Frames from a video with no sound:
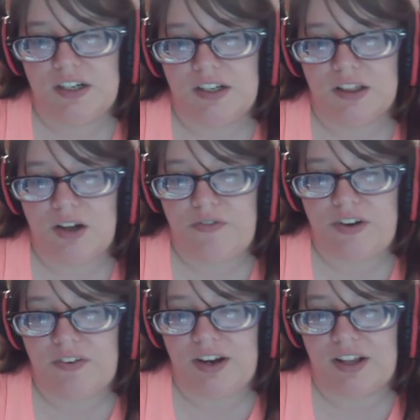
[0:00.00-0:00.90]
Luffy
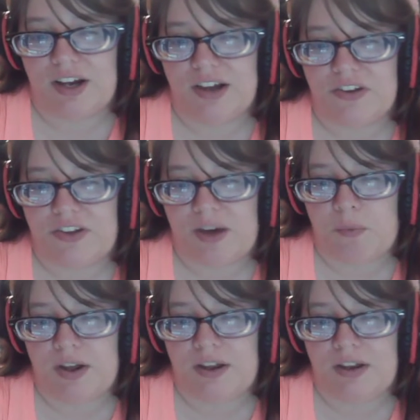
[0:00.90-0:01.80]
realizes that
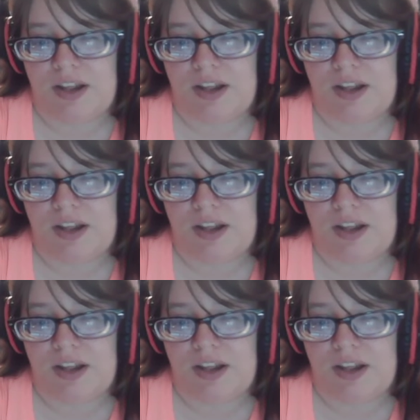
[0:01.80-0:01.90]
when